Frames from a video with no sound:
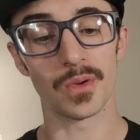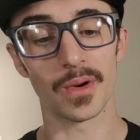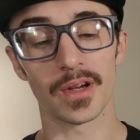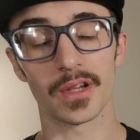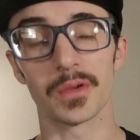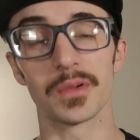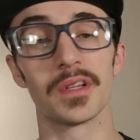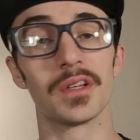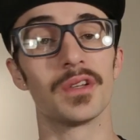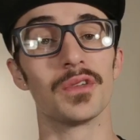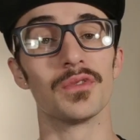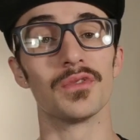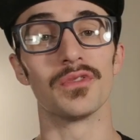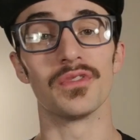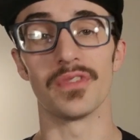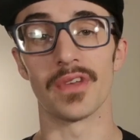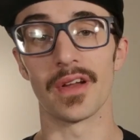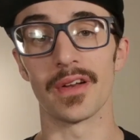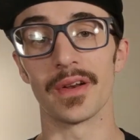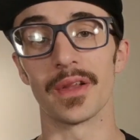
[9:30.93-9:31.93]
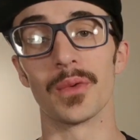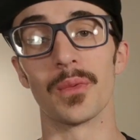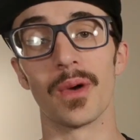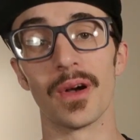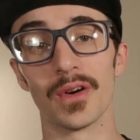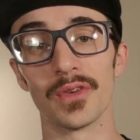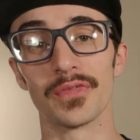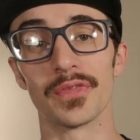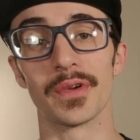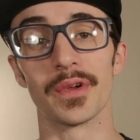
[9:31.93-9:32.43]
you are going to do very
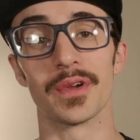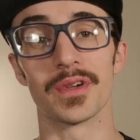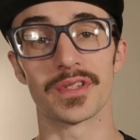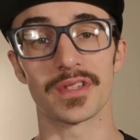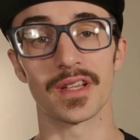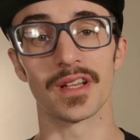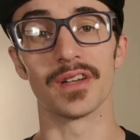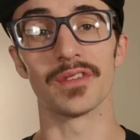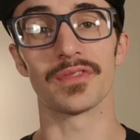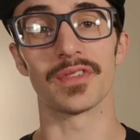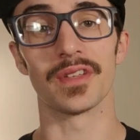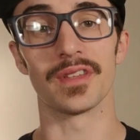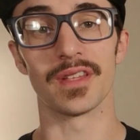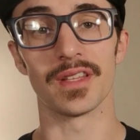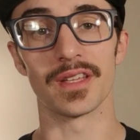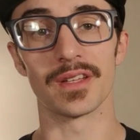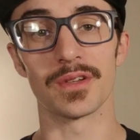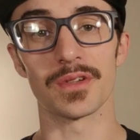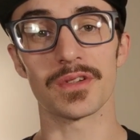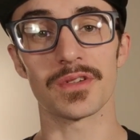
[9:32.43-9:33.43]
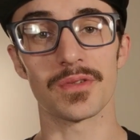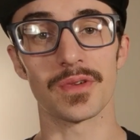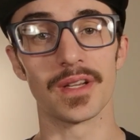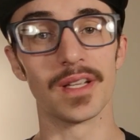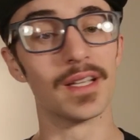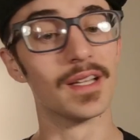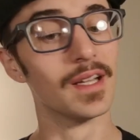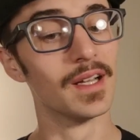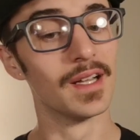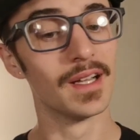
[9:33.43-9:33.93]
well for yourself in the
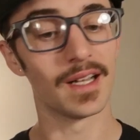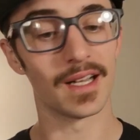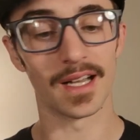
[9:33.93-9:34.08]
industry.